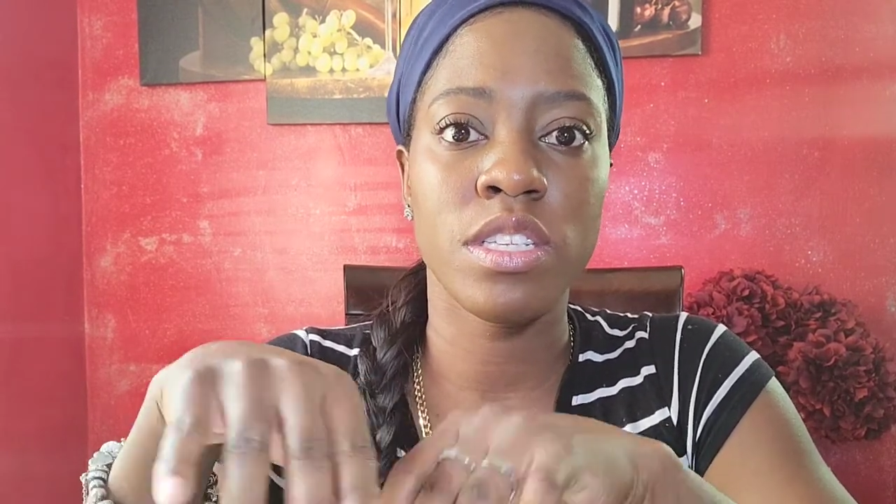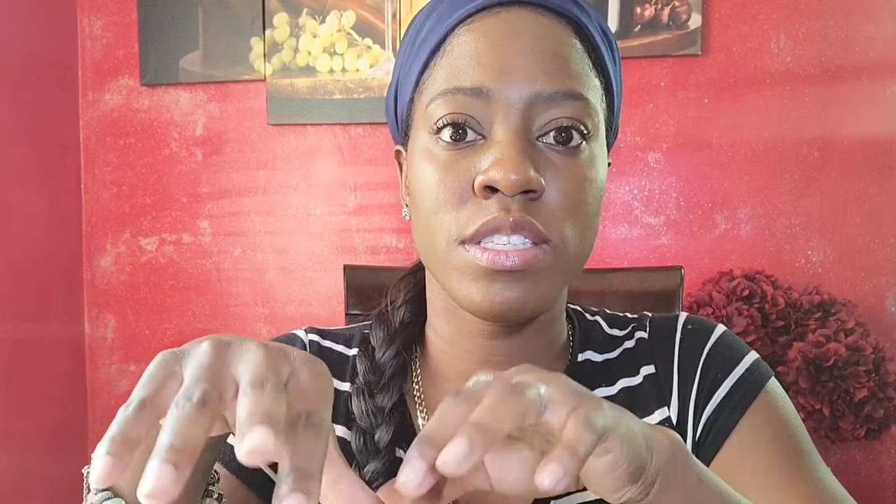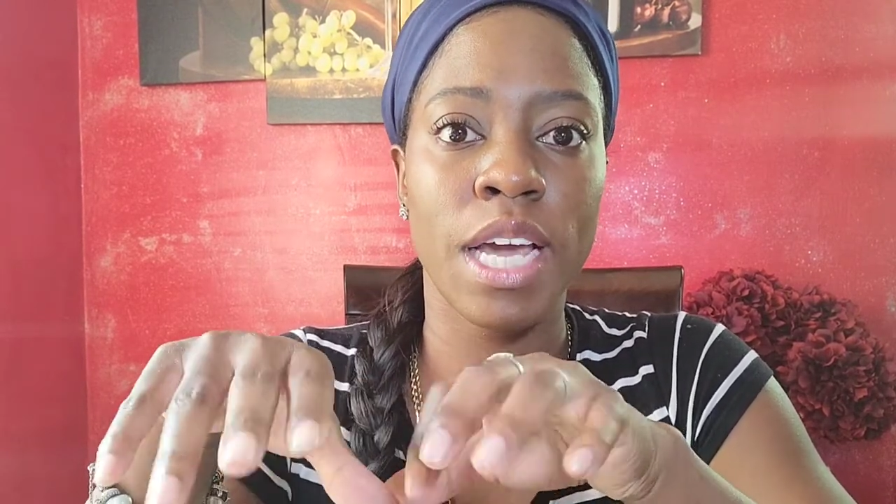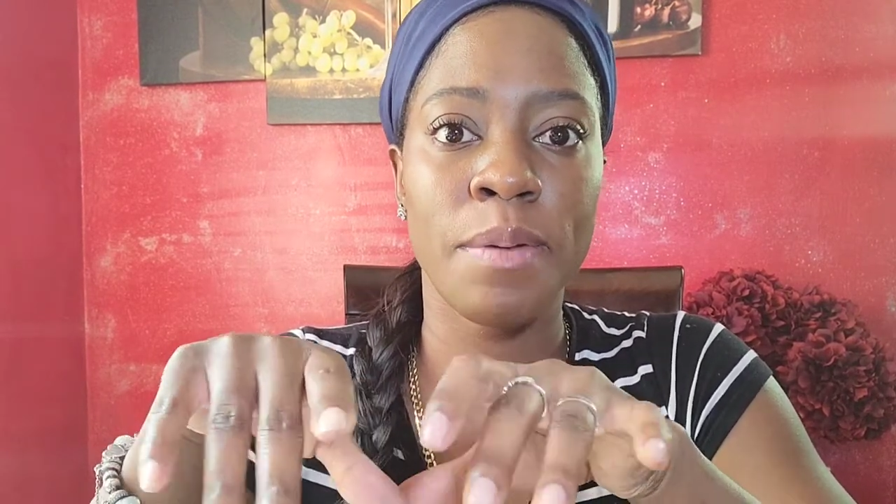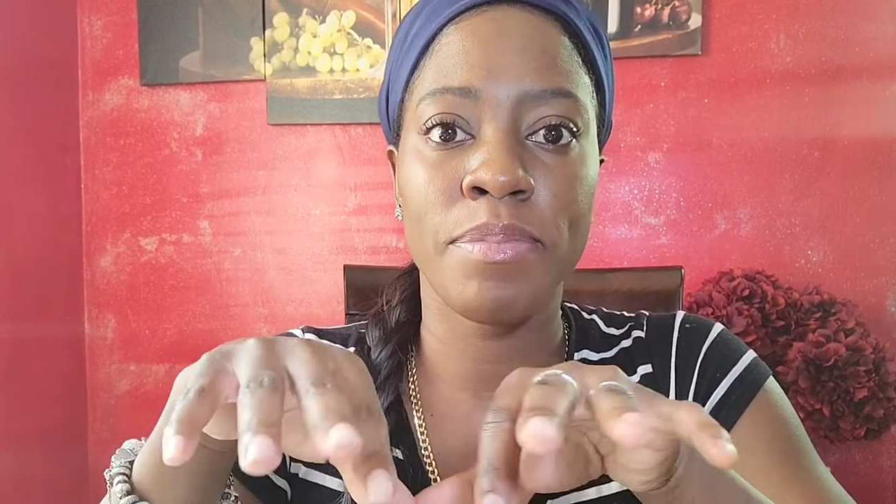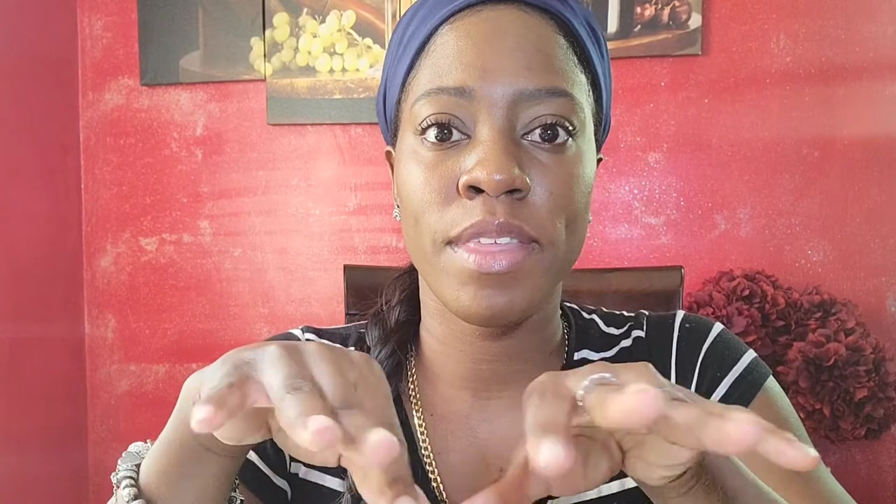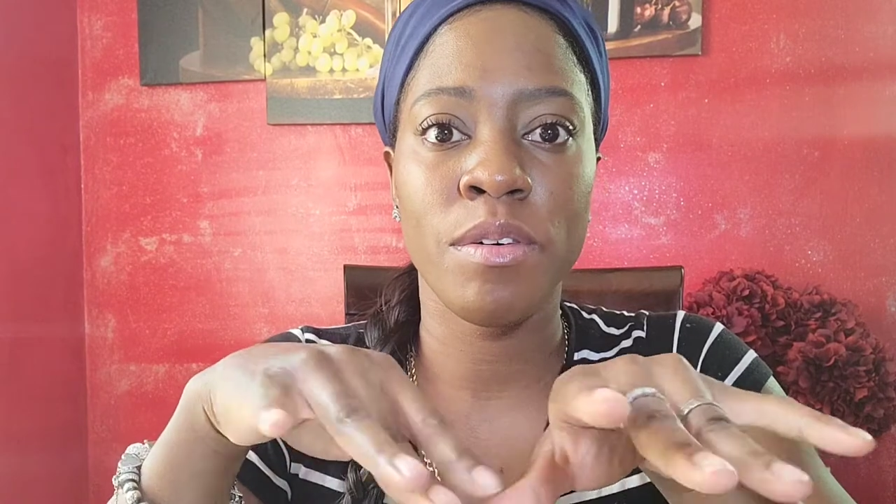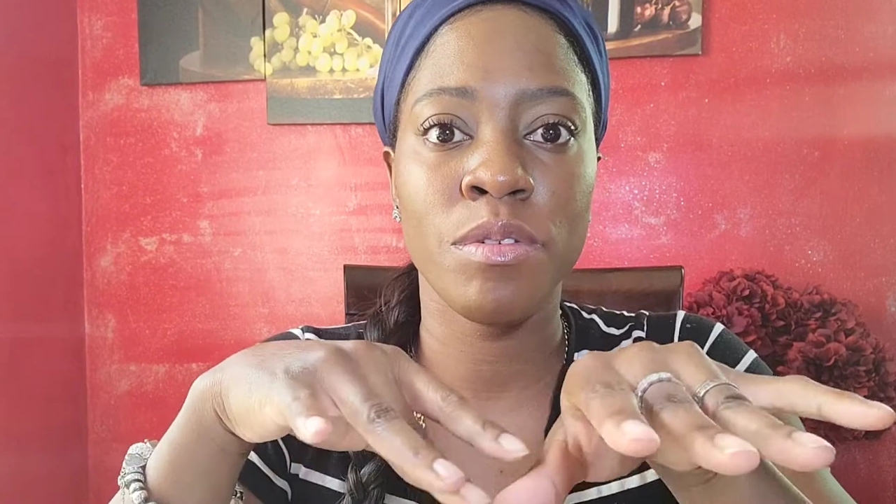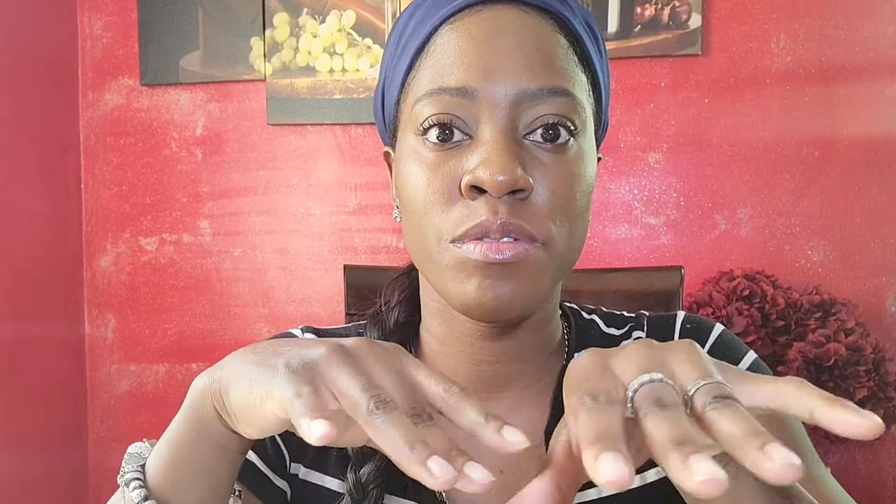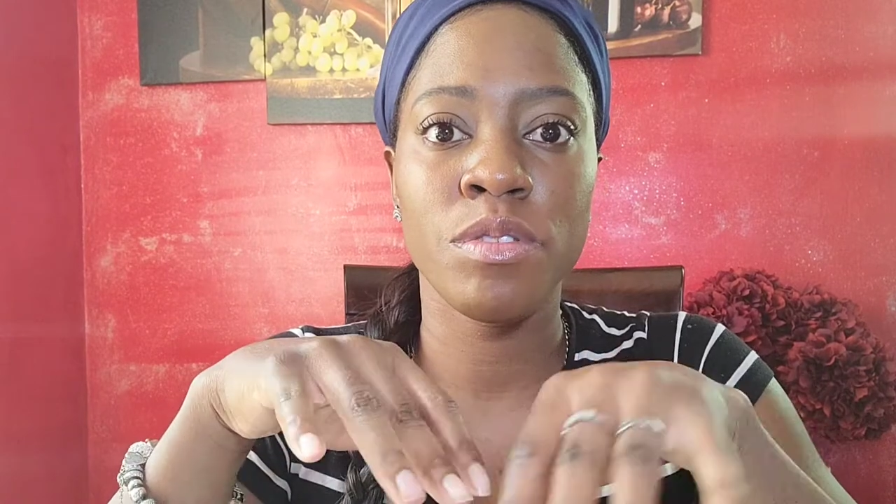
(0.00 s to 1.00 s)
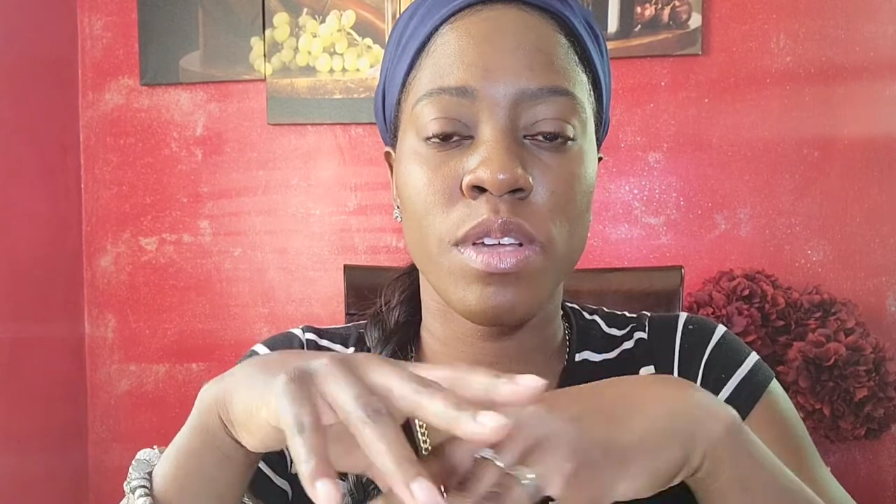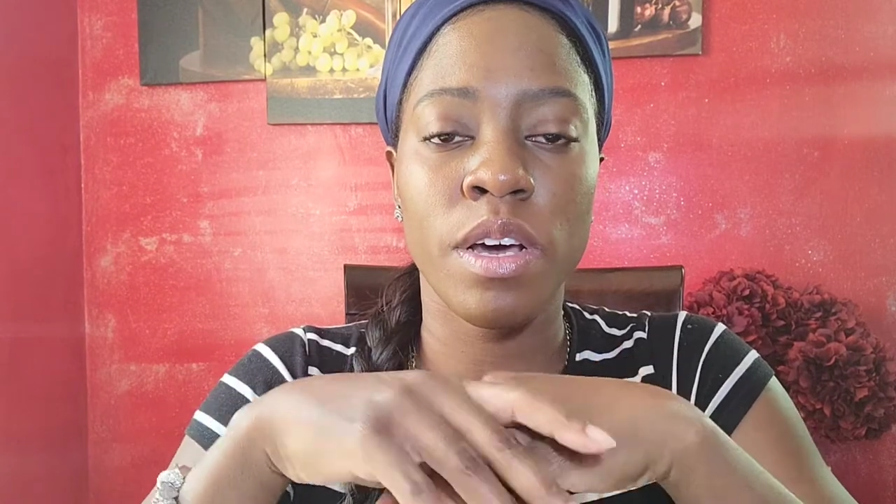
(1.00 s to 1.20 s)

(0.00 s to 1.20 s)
type those